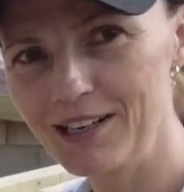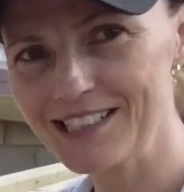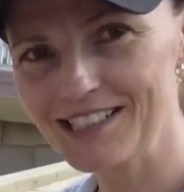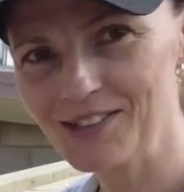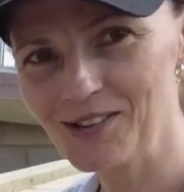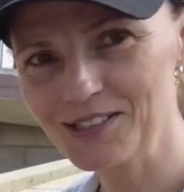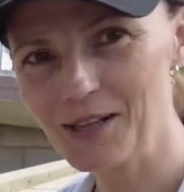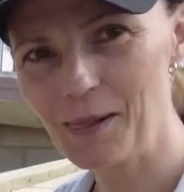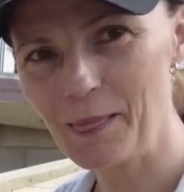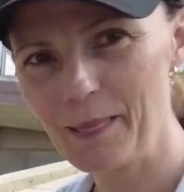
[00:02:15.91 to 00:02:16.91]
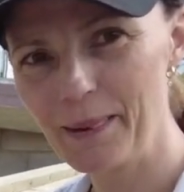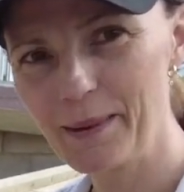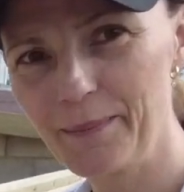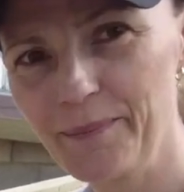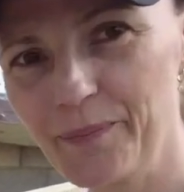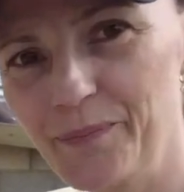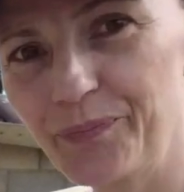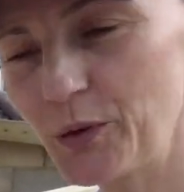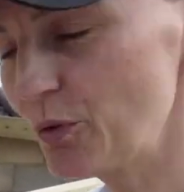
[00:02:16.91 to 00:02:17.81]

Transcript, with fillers: What is this called? That's the joist.